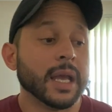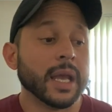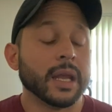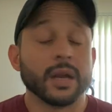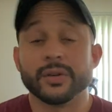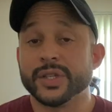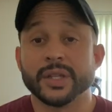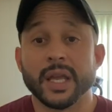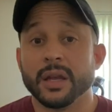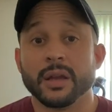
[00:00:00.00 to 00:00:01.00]
and
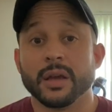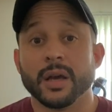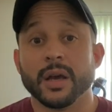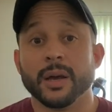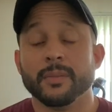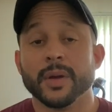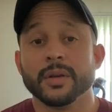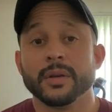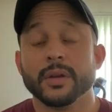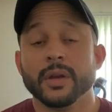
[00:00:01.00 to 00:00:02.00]
understand,
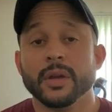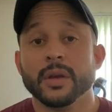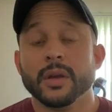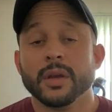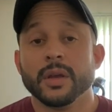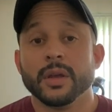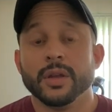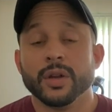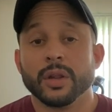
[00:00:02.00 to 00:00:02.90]
you know,